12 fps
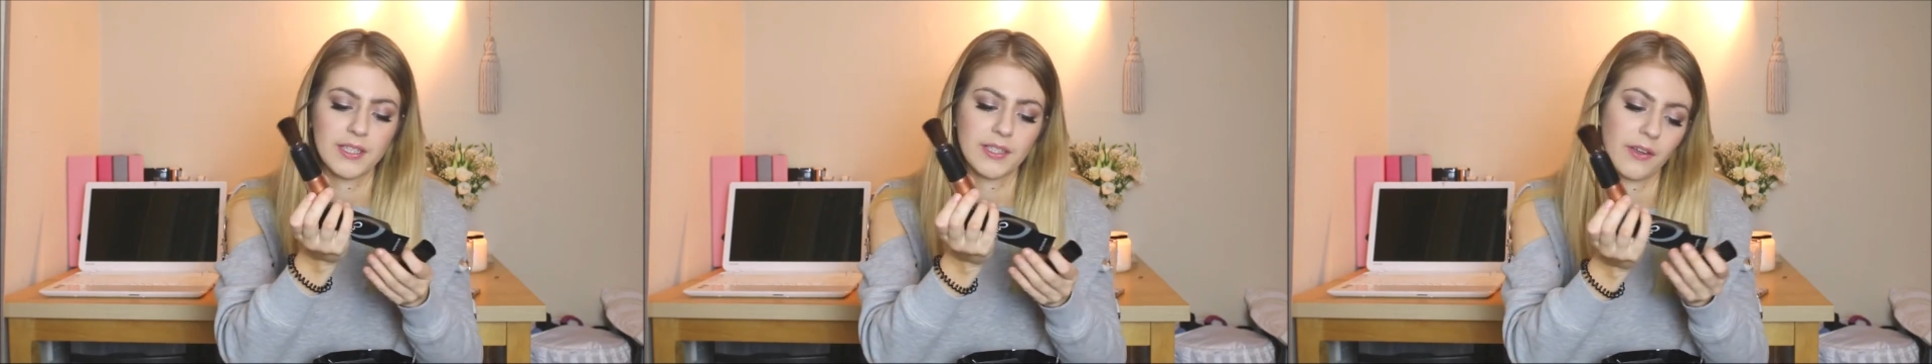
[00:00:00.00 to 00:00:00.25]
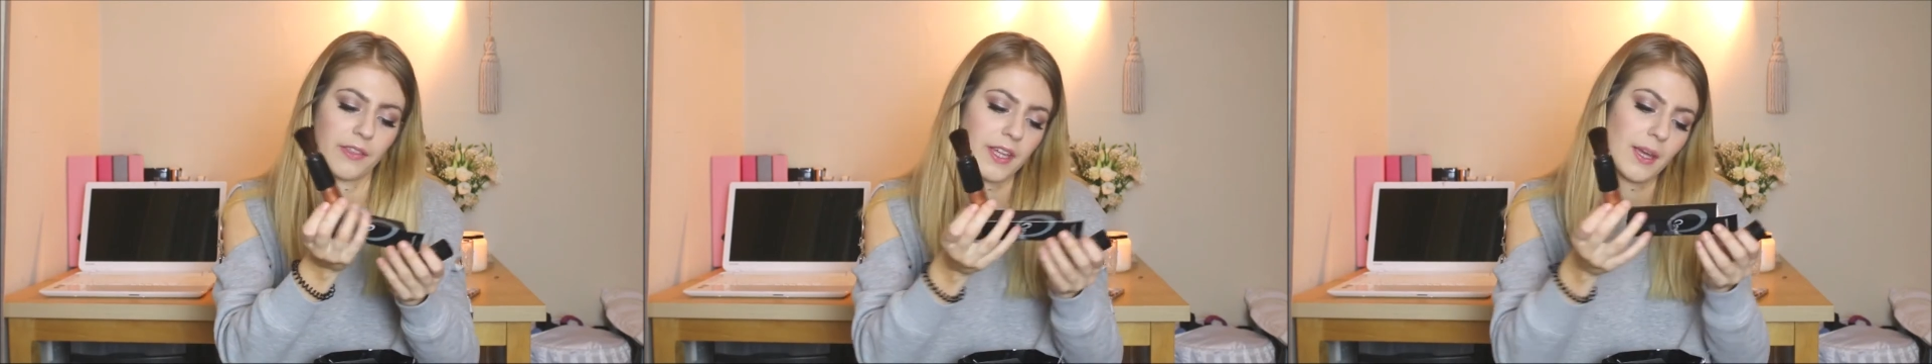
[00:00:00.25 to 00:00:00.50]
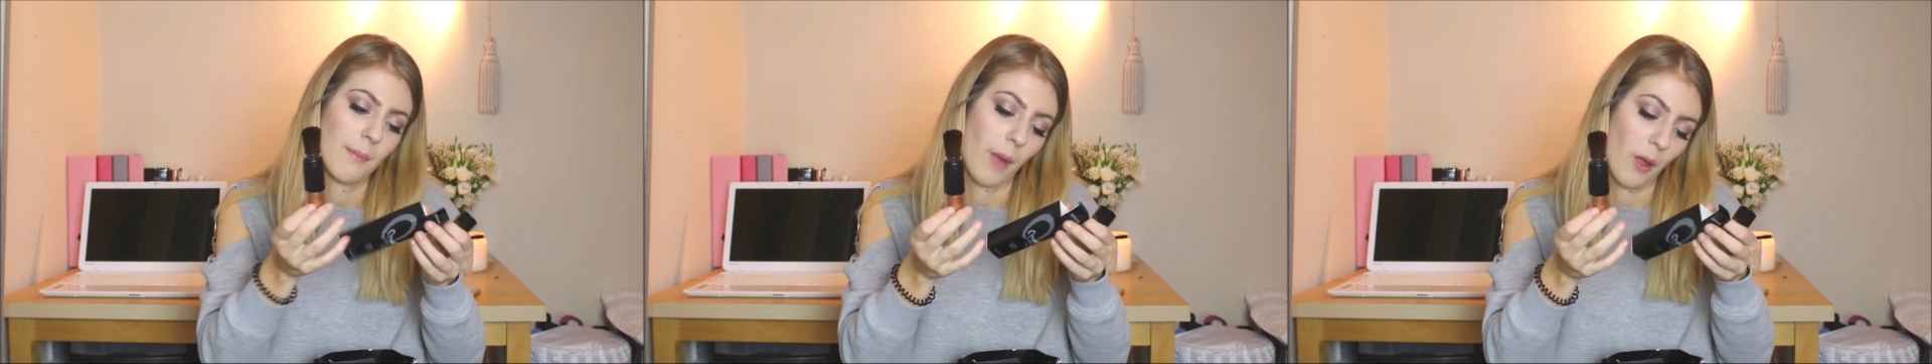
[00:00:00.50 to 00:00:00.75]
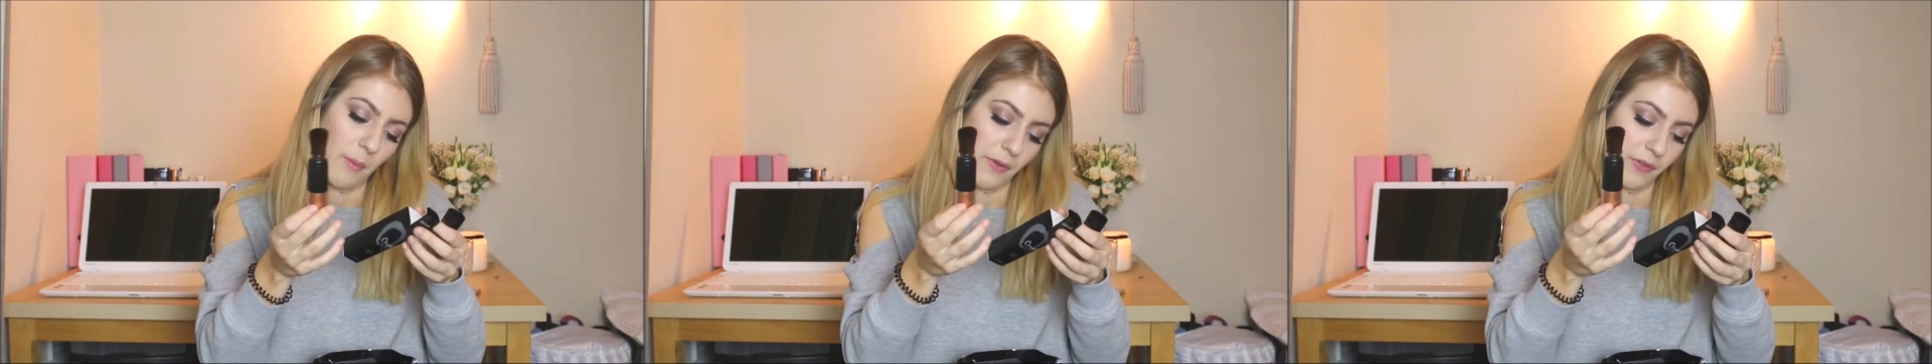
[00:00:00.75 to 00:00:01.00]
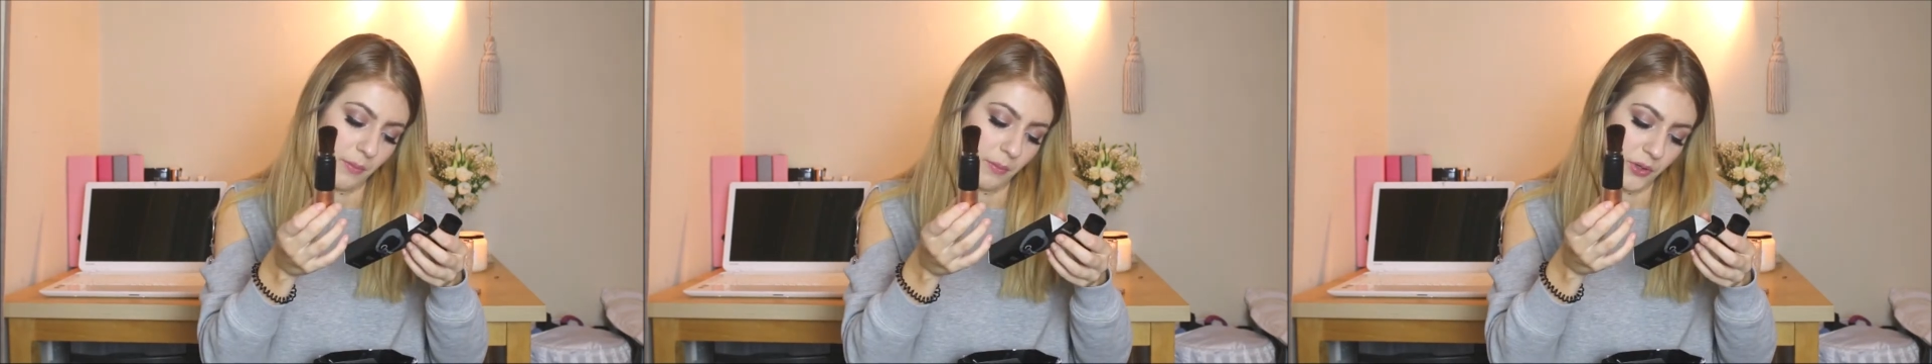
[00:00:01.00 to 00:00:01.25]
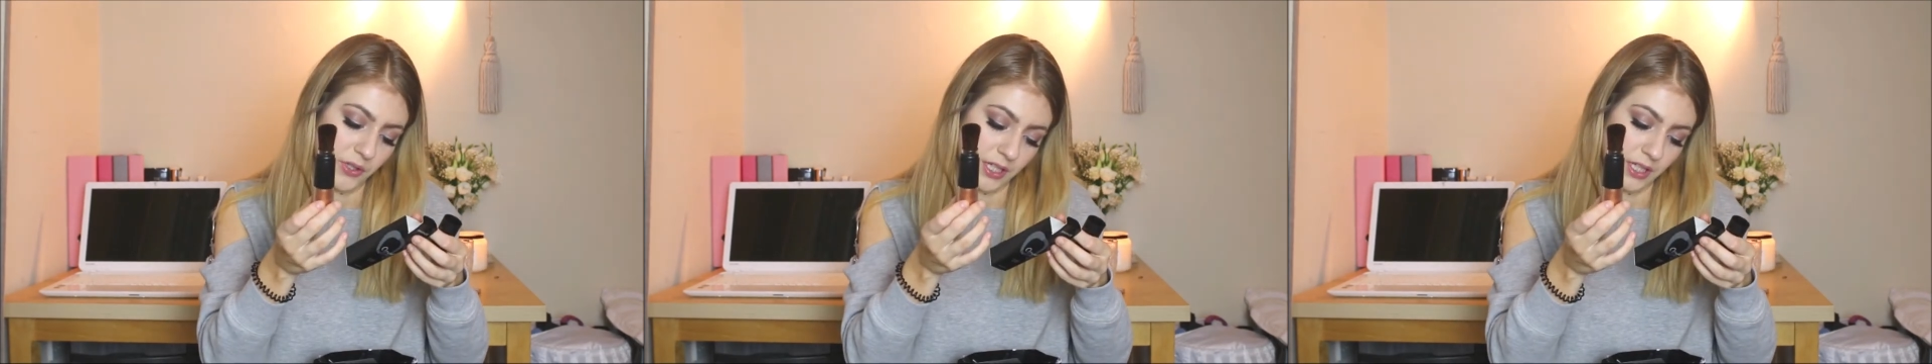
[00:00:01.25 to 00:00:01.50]
so I think it might be for the
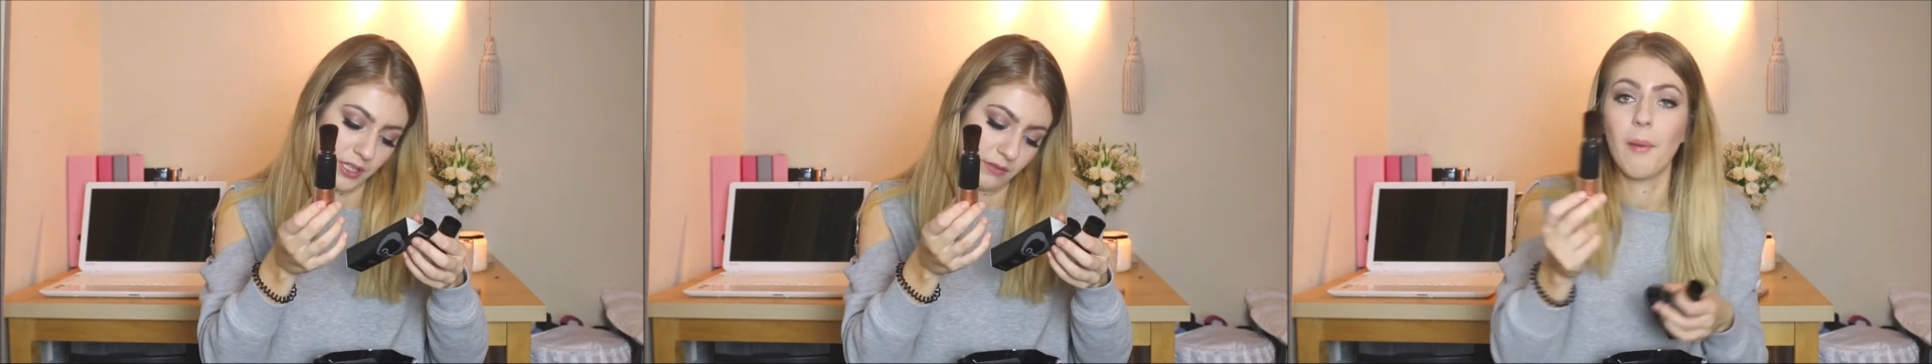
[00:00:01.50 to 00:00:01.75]
body.